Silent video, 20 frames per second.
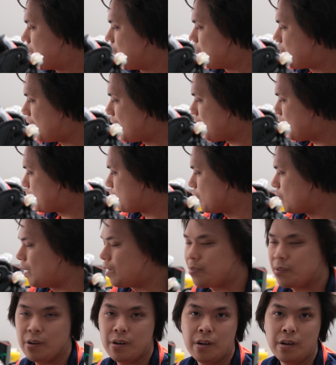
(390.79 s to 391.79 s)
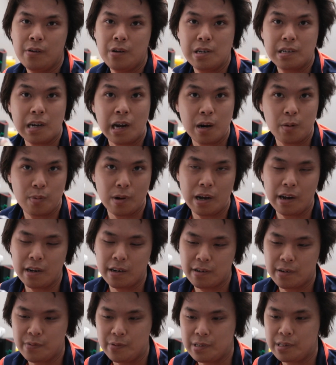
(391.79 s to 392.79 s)
conveyed throughout the entire
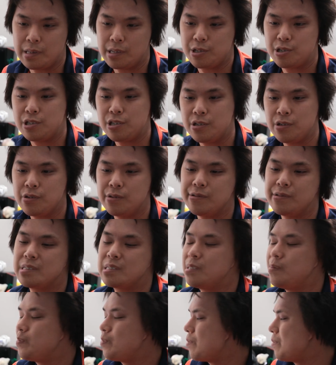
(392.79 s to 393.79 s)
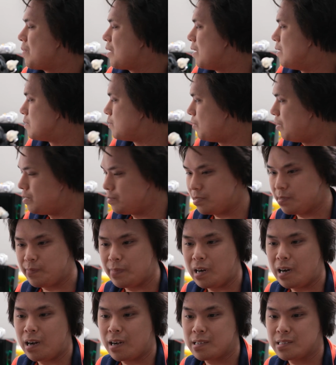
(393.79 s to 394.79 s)
product with the shoes as well as
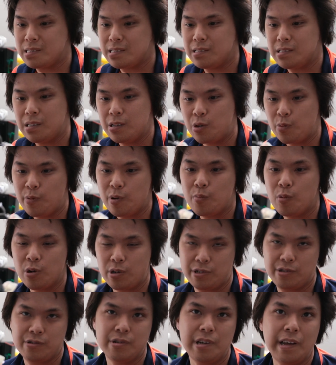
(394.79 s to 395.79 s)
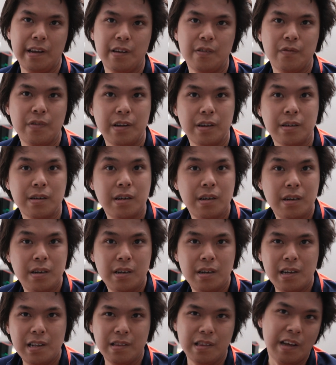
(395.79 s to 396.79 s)
the box is a little bit more creative and
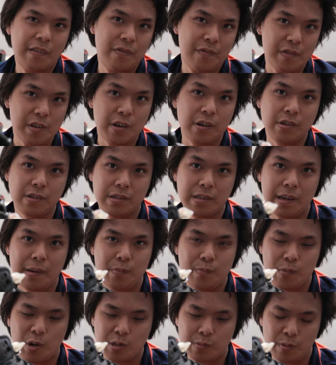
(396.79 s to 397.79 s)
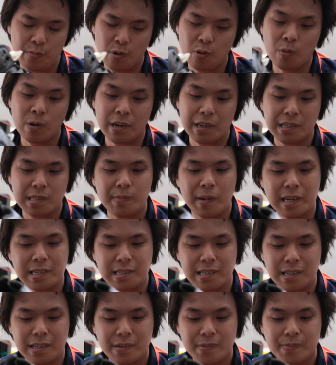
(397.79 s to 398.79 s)
left field that most people weren't
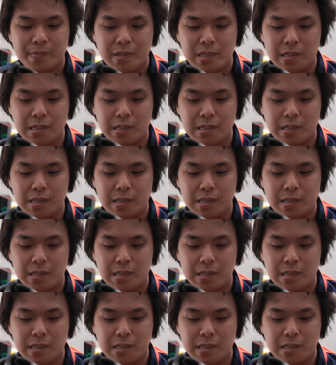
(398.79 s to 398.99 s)
expecting.